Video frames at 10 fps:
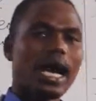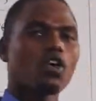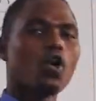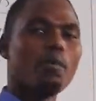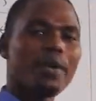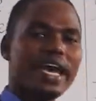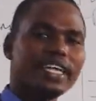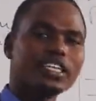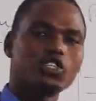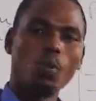
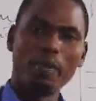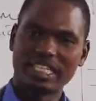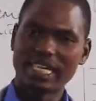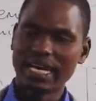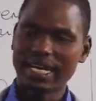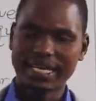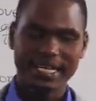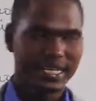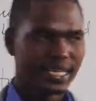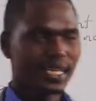compared to
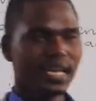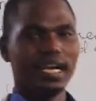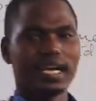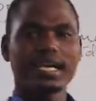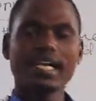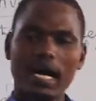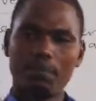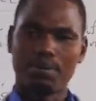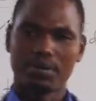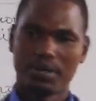metallic
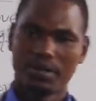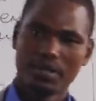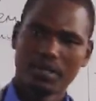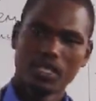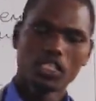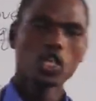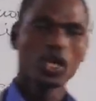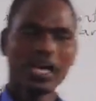cup. So